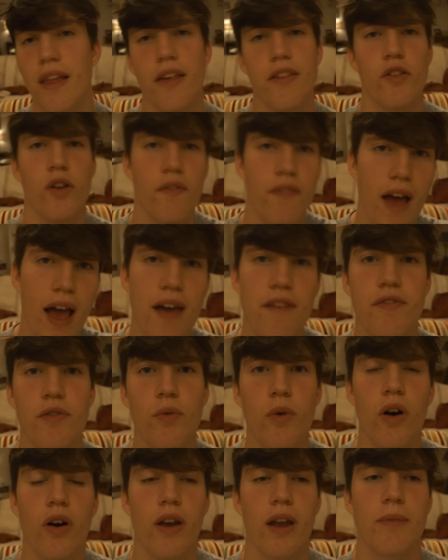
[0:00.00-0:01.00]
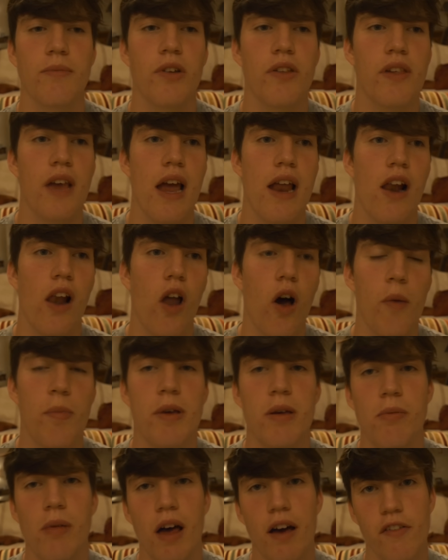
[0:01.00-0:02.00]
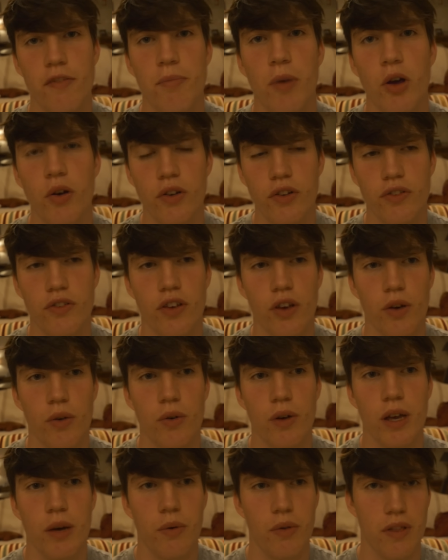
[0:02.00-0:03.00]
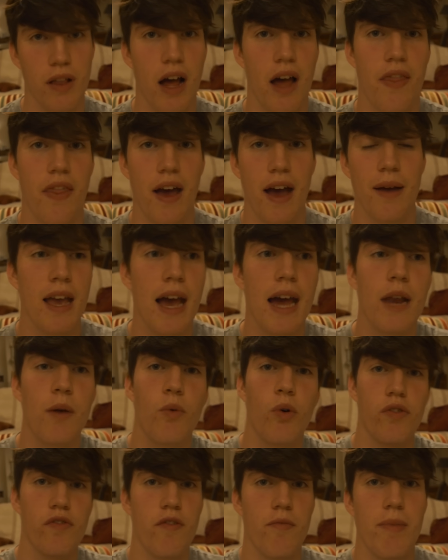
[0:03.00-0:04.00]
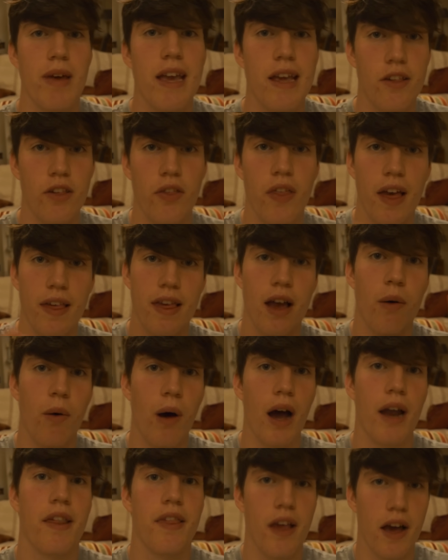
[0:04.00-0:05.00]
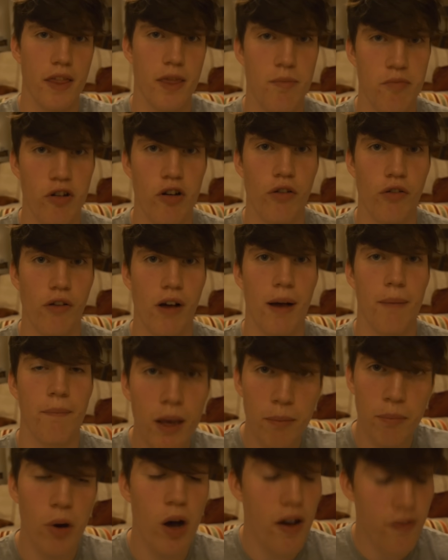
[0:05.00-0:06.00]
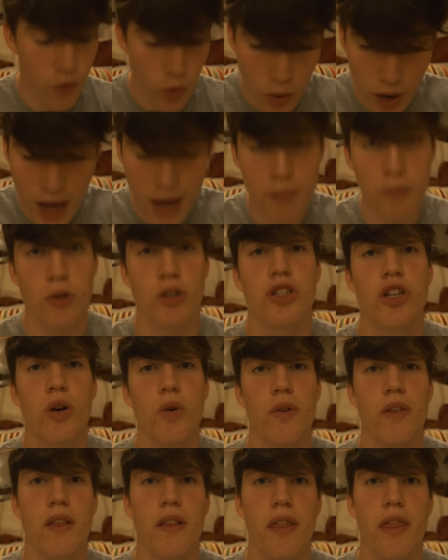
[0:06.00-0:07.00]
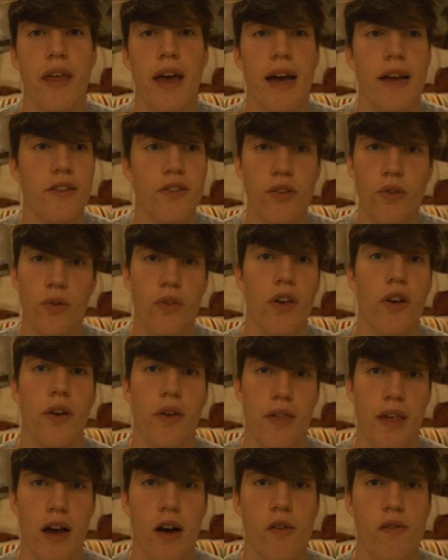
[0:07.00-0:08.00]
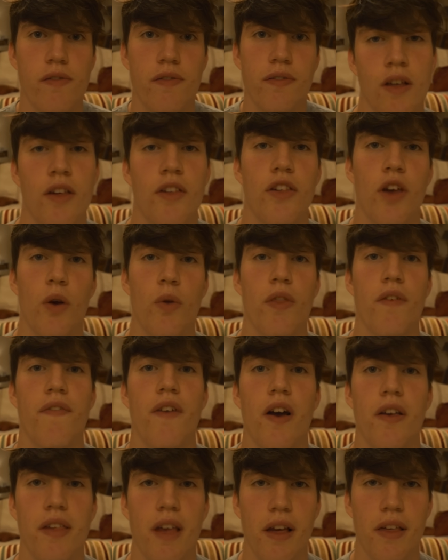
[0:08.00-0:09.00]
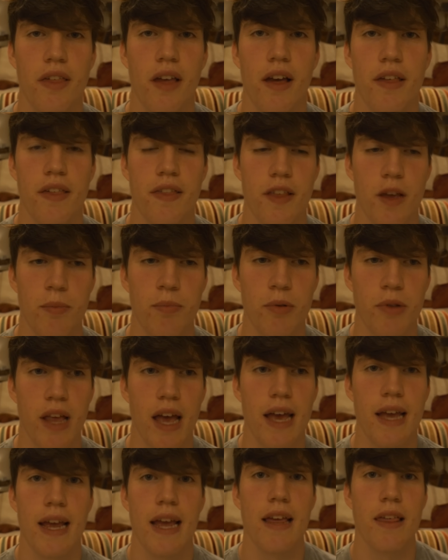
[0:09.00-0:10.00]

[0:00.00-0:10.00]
that's not for everyone. I'm just saying a lot of people that I've spoken to, it was like that, and it was for me, so that's how I designed the program. But if you want to add more shoulders into there, do so yourself. So the first exercise in the upper day